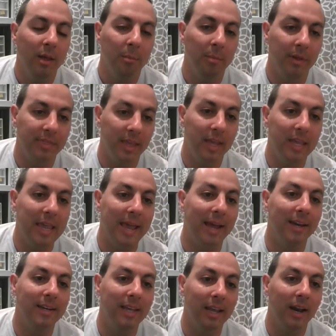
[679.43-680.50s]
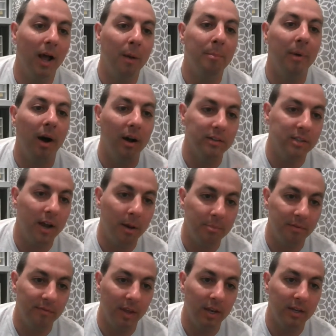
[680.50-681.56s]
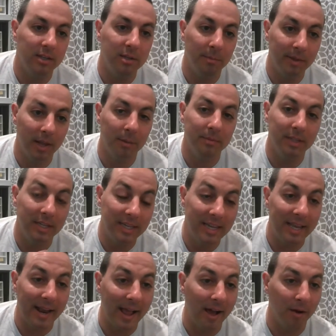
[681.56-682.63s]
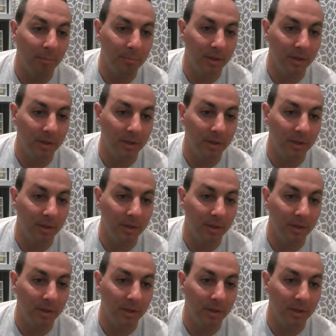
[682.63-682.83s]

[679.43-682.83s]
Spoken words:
but they can get up on top of it to be able to get out,